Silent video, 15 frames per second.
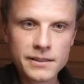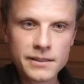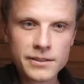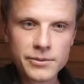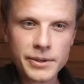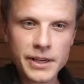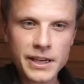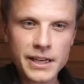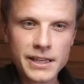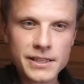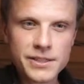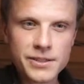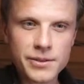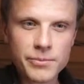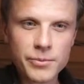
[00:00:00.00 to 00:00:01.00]
We had
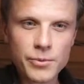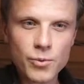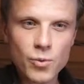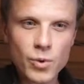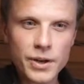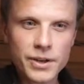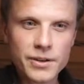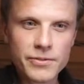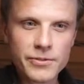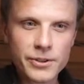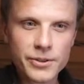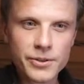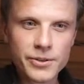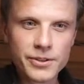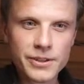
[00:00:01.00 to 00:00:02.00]
some wonderful
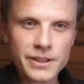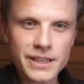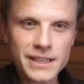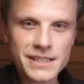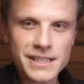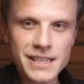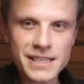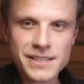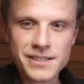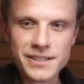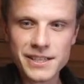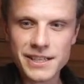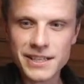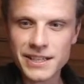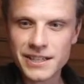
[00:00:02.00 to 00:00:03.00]
Northern Lights yesterday
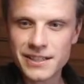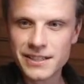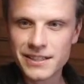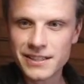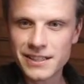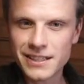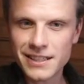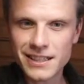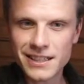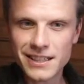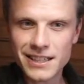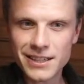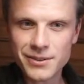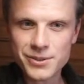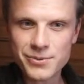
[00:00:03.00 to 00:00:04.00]
here, and I
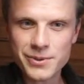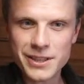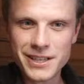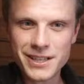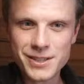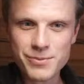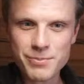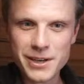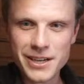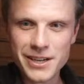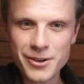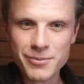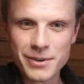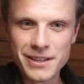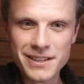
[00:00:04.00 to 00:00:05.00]
was really inspired
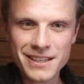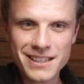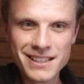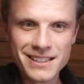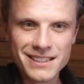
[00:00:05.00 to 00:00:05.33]
by that.